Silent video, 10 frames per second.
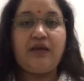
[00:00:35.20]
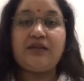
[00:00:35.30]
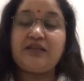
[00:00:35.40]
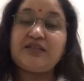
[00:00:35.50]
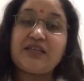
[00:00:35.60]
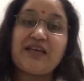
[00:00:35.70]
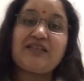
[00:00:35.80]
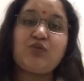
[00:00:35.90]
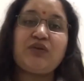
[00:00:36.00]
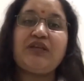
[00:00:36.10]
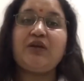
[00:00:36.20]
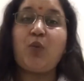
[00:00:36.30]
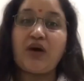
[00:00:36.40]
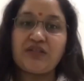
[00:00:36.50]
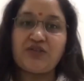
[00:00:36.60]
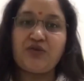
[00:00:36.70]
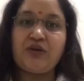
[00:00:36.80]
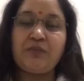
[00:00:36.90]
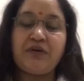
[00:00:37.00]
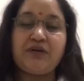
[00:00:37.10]
These days, with the advanced
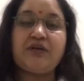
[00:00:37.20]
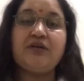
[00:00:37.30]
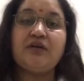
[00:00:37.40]
treatment,